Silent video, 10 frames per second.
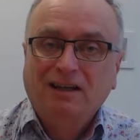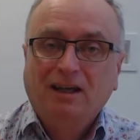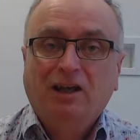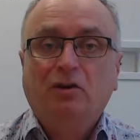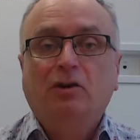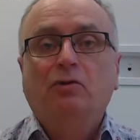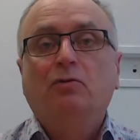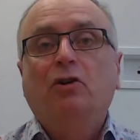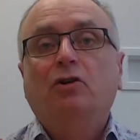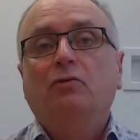
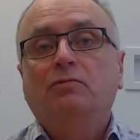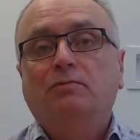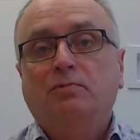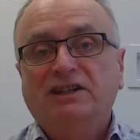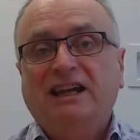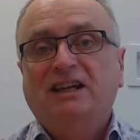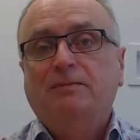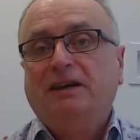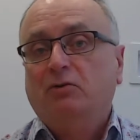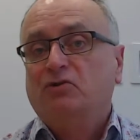It'll protect
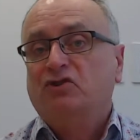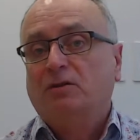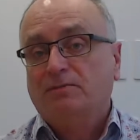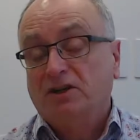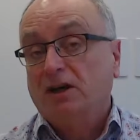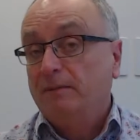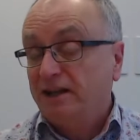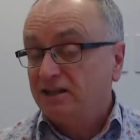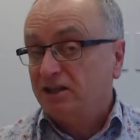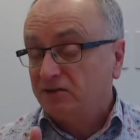me. It'll stop the
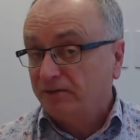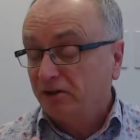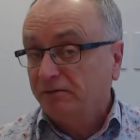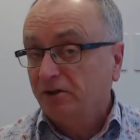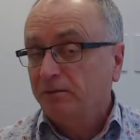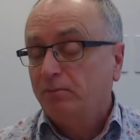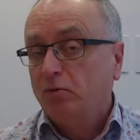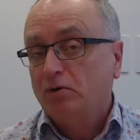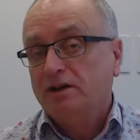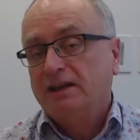diabetes, and it's very, very
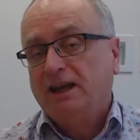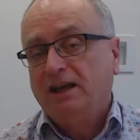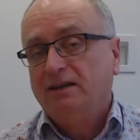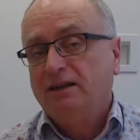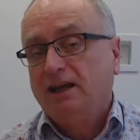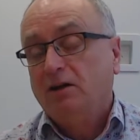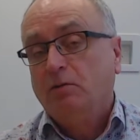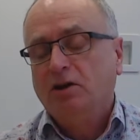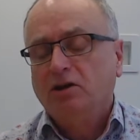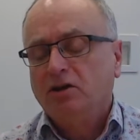important, and I
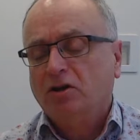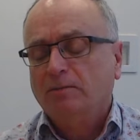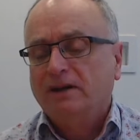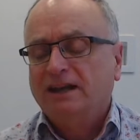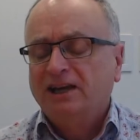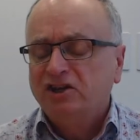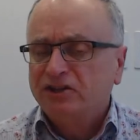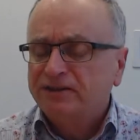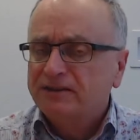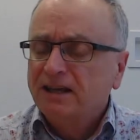won't get
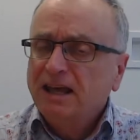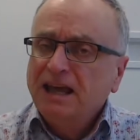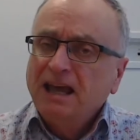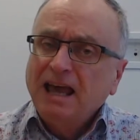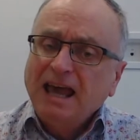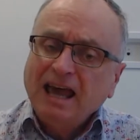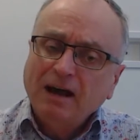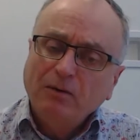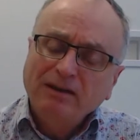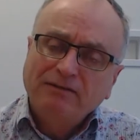complications.
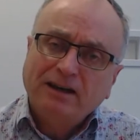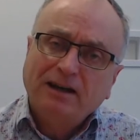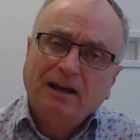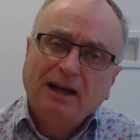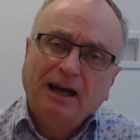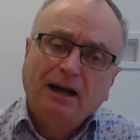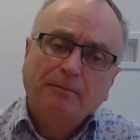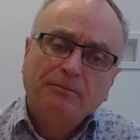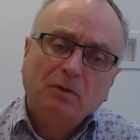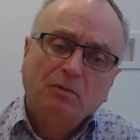However,
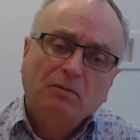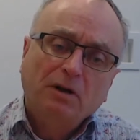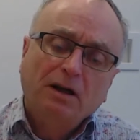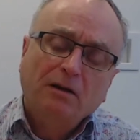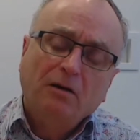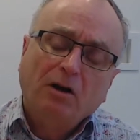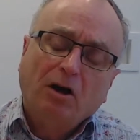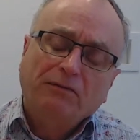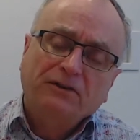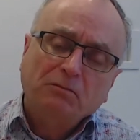
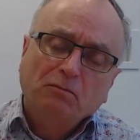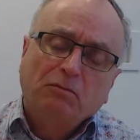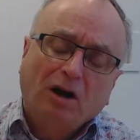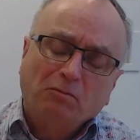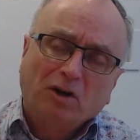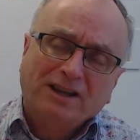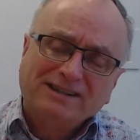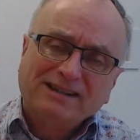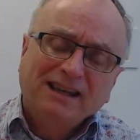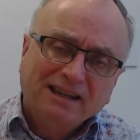often what I
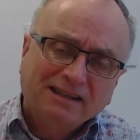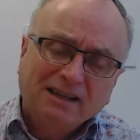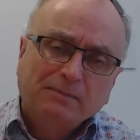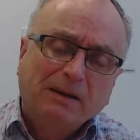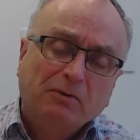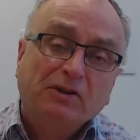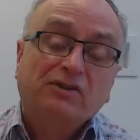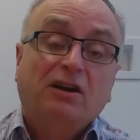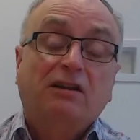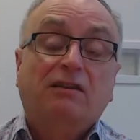see is people lose
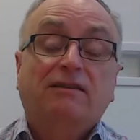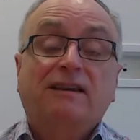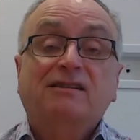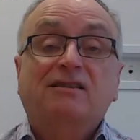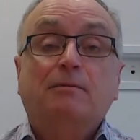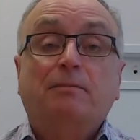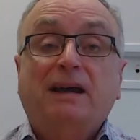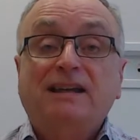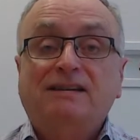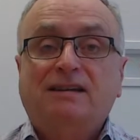sight of the
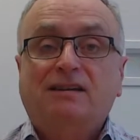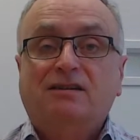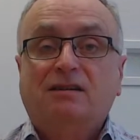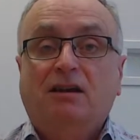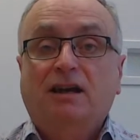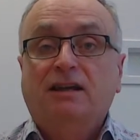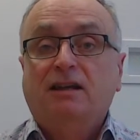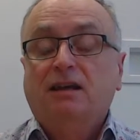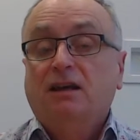basics, like